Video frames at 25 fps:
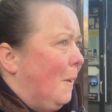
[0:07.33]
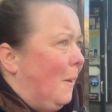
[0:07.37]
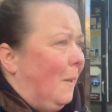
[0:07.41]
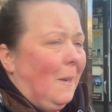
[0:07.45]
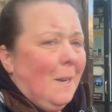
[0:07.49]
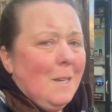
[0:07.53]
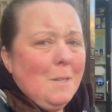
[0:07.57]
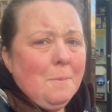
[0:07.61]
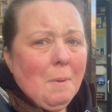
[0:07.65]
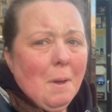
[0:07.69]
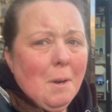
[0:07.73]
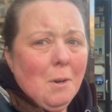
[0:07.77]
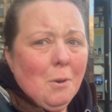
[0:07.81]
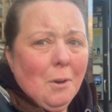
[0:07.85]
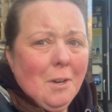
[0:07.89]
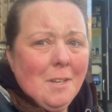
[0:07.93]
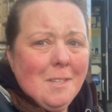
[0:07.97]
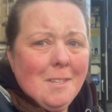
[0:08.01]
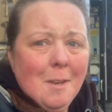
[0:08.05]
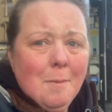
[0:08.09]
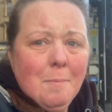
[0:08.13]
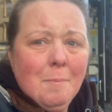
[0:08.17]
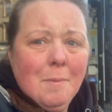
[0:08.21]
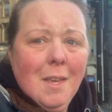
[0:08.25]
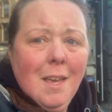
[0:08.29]
It's a bit
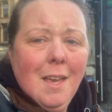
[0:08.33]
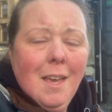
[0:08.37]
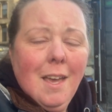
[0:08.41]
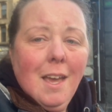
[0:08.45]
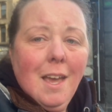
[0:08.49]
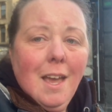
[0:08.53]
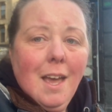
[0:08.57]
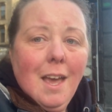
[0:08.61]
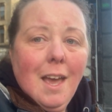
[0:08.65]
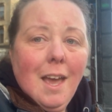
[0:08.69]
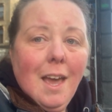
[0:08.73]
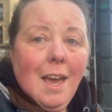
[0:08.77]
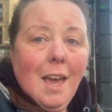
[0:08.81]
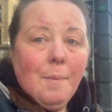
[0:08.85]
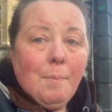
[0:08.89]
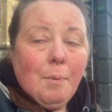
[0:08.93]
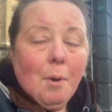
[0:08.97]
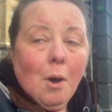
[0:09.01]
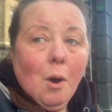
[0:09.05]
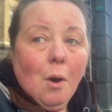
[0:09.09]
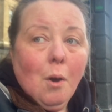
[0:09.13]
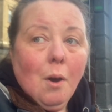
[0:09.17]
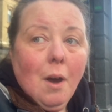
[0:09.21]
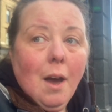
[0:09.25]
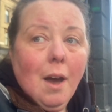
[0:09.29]
noisy.
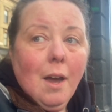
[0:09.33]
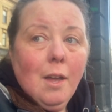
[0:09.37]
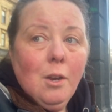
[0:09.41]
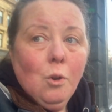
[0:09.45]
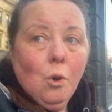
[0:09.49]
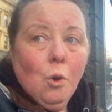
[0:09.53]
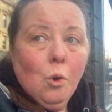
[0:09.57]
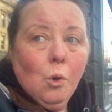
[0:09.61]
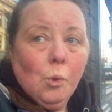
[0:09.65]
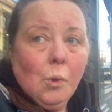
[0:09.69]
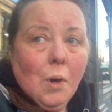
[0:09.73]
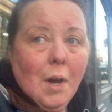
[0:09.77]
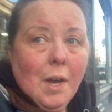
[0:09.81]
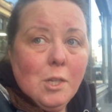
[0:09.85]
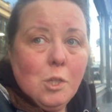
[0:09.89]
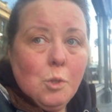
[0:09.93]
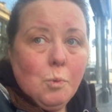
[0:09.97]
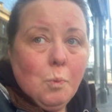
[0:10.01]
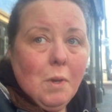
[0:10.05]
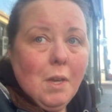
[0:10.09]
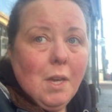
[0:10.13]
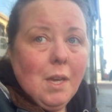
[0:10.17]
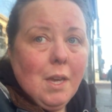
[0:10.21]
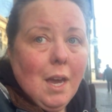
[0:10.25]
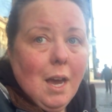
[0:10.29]
But I know last
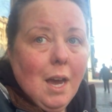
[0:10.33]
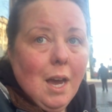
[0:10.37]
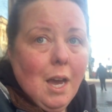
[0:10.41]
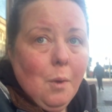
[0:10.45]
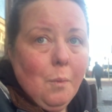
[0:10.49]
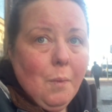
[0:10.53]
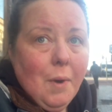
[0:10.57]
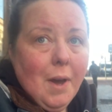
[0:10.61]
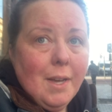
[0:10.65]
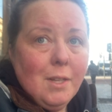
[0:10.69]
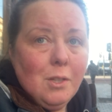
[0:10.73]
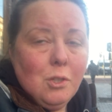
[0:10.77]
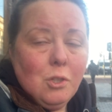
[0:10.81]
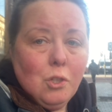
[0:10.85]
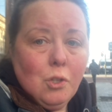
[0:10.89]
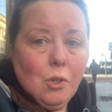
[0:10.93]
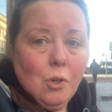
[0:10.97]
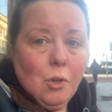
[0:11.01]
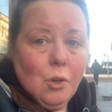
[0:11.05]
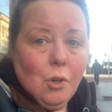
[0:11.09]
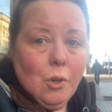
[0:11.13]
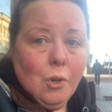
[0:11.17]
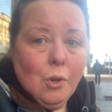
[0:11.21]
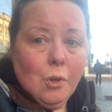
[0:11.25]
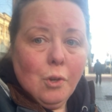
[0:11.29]
week I went
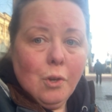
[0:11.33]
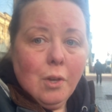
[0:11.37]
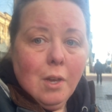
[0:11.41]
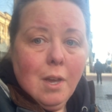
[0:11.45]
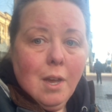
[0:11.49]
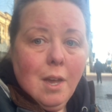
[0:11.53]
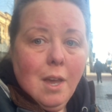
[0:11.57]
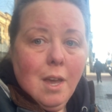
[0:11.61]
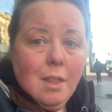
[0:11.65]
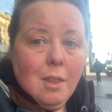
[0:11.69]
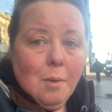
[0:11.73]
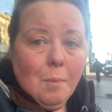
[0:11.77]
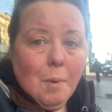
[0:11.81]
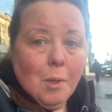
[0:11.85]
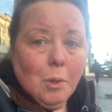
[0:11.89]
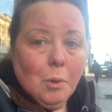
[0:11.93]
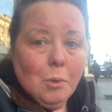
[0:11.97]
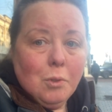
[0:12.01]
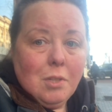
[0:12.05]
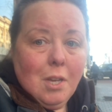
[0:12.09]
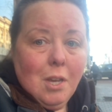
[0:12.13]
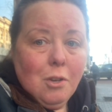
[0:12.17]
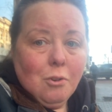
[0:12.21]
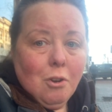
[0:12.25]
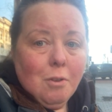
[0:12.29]
to the Willow
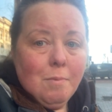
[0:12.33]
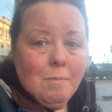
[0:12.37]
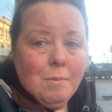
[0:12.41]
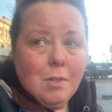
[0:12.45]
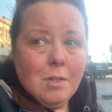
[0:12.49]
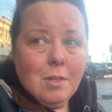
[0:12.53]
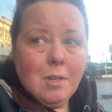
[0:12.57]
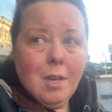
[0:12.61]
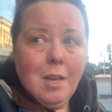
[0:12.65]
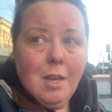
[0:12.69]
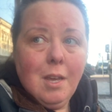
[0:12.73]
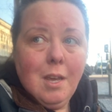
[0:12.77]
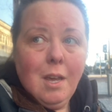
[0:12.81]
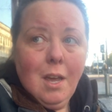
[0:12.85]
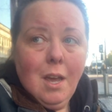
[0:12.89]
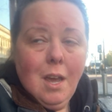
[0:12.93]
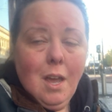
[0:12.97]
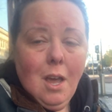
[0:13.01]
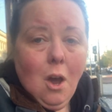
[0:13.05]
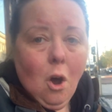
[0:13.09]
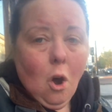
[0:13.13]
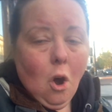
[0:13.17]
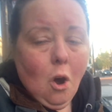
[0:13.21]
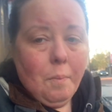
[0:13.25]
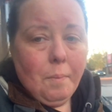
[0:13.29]
Tea Rooms
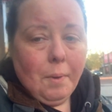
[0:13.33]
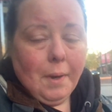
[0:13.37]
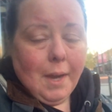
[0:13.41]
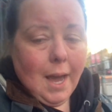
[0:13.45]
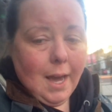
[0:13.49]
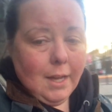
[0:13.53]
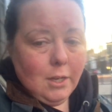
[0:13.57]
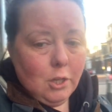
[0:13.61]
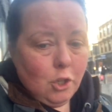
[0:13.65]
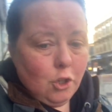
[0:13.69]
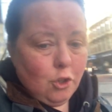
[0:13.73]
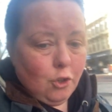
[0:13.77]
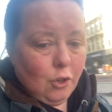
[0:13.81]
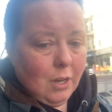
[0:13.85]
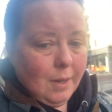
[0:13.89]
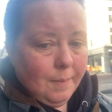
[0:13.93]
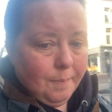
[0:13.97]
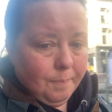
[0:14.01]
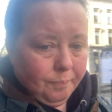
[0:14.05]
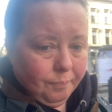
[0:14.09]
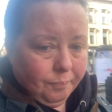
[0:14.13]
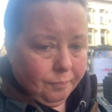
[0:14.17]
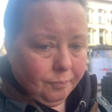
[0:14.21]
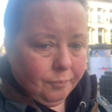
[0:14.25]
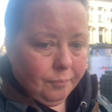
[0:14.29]
on Buchanan Street,
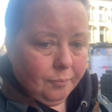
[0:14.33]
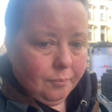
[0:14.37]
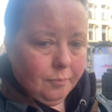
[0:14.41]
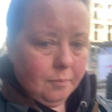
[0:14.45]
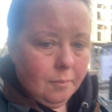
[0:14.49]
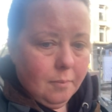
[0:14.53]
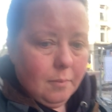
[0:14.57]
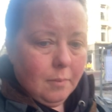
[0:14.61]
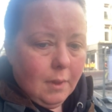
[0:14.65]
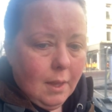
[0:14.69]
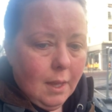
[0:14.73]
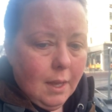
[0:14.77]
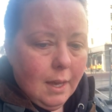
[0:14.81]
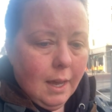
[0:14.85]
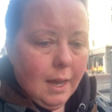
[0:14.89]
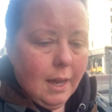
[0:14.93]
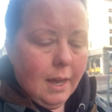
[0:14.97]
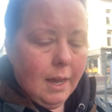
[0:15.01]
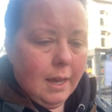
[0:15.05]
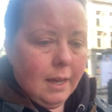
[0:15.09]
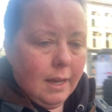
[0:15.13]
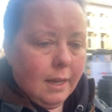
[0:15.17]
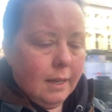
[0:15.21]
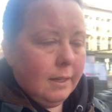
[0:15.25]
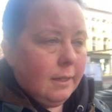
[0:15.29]

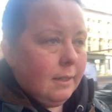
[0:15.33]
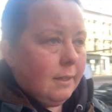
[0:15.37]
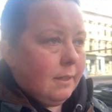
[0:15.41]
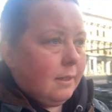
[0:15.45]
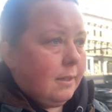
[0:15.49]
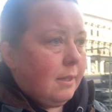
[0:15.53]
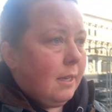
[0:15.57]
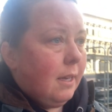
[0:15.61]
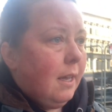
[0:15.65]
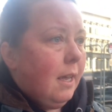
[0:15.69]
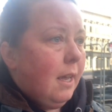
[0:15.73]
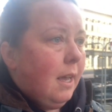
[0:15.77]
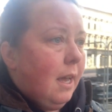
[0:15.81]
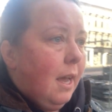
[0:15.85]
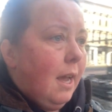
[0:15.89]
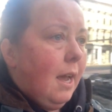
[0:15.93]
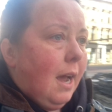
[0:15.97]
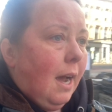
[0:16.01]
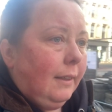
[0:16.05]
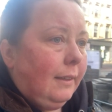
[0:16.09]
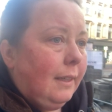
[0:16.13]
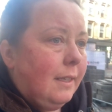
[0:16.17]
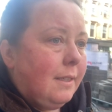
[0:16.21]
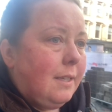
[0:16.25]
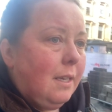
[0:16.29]
and
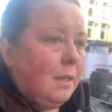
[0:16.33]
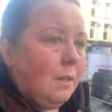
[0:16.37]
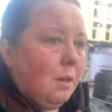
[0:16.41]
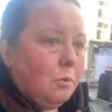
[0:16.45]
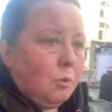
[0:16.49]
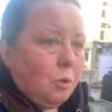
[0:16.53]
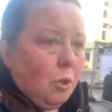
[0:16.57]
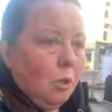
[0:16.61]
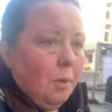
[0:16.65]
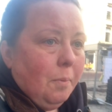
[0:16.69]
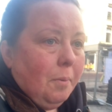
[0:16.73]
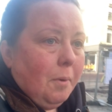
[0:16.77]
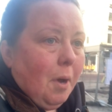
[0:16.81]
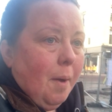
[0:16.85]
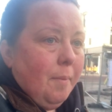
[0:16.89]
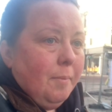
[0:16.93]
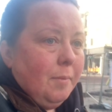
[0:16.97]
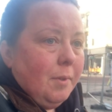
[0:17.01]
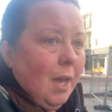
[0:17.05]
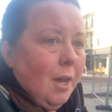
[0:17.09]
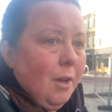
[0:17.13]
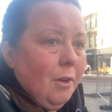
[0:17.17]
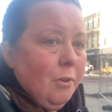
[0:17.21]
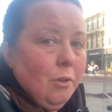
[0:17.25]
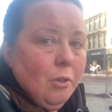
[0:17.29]
I did say that I was going to come
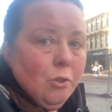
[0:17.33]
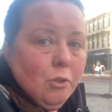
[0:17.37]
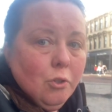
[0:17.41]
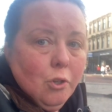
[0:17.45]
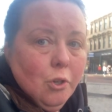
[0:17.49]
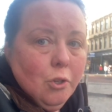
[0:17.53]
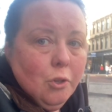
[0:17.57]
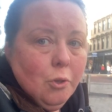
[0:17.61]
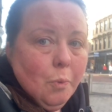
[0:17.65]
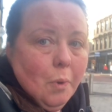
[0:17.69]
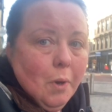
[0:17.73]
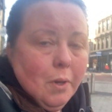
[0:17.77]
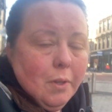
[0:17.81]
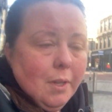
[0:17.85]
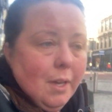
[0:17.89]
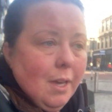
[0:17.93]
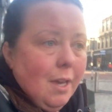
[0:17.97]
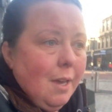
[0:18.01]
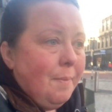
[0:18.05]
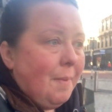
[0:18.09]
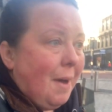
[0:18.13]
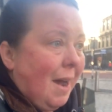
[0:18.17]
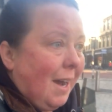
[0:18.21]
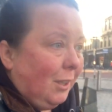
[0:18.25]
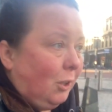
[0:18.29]
down to the
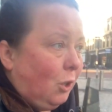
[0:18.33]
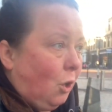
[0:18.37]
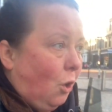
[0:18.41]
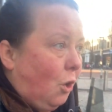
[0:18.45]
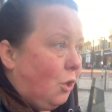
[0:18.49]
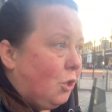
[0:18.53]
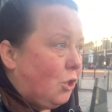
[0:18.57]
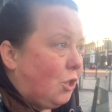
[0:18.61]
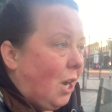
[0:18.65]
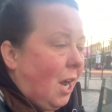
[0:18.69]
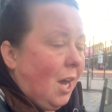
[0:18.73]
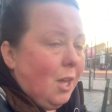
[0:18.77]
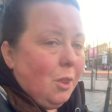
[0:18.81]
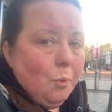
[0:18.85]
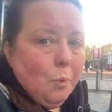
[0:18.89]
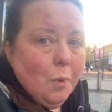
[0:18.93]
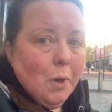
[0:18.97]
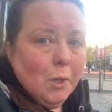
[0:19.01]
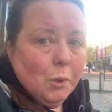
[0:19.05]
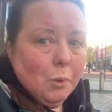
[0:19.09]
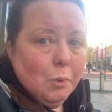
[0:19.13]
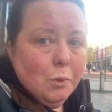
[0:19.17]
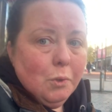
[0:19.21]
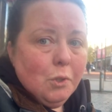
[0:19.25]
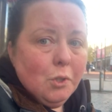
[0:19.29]
Mackintosh at the
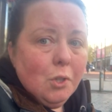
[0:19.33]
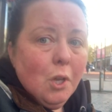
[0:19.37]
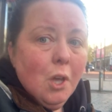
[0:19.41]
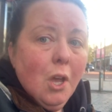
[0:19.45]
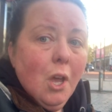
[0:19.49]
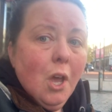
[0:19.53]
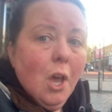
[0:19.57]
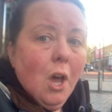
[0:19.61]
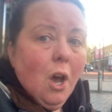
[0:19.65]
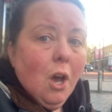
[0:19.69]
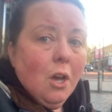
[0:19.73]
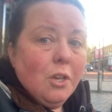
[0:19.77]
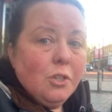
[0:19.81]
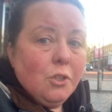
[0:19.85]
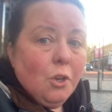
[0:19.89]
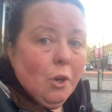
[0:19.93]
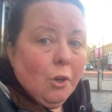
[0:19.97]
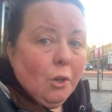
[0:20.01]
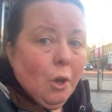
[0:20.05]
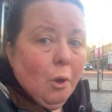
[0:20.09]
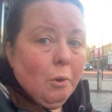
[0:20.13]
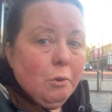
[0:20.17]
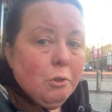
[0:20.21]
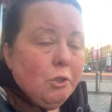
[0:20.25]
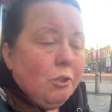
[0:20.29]
Willows on
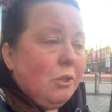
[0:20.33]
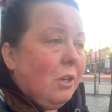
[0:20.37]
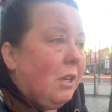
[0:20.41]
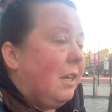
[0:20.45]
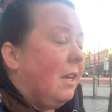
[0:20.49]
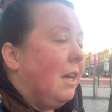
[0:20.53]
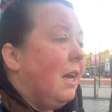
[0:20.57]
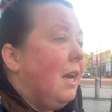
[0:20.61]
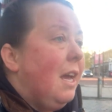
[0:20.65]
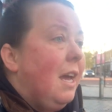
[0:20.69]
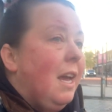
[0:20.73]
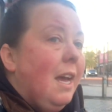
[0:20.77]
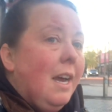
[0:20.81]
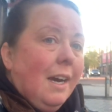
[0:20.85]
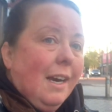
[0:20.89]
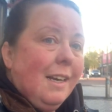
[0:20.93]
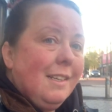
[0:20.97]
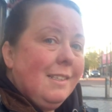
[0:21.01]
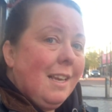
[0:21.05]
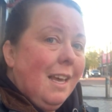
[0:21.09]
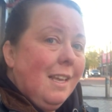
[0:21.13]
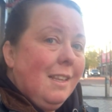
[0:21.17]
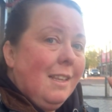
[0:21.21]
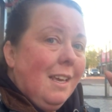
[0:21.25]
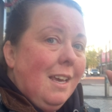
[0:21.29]
Sauchiehall Street, because
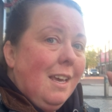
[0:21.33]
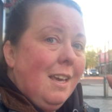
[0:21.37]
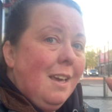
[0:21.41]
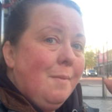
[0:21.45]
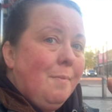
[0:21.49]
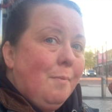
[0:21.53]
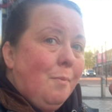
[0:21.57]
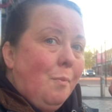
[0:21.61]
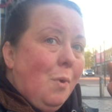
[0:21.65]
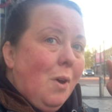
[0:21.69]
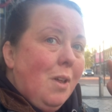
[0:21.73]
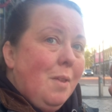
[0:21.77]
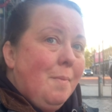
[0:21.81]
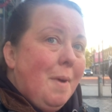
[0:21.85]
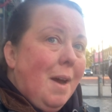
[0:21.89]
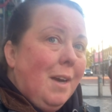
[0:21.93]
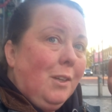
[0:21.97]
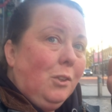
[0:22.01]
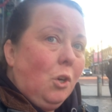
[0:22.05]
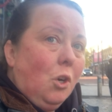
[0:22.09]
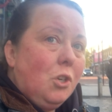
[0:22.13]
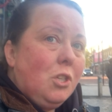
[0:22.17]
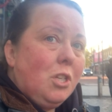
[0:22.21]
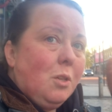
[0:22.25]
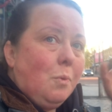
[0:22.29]
where the
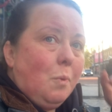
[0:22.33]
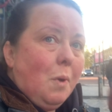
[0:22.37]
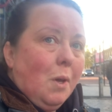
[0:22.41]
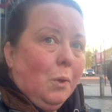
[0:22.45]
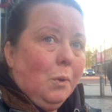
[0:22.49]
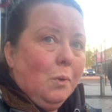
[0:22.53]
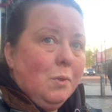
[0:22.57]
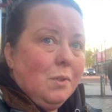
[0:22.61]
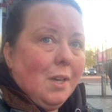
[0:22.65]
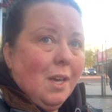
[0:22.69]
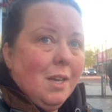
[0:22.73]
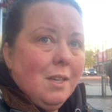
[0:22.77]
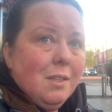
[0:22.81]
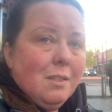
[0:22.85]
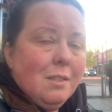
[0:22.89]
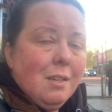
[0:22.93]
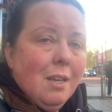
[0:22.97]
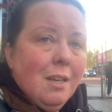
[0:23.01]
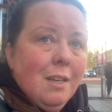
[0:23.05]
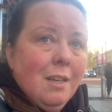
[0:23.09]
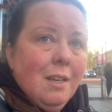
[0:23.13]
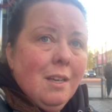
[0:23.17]
Mackintosh at the Willows is,